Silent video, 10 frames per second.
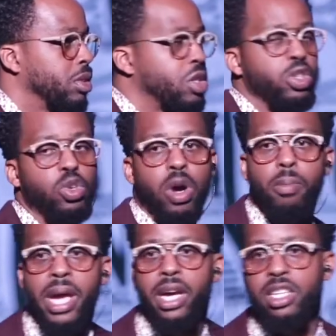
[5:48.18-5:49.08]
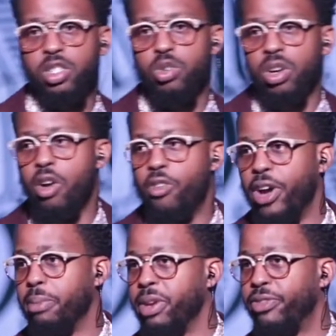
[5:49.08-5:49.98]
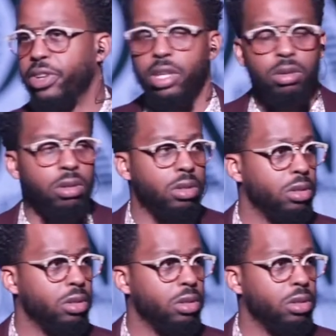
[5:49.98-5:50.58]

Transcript: So you going to make us do a GoFundMe for you?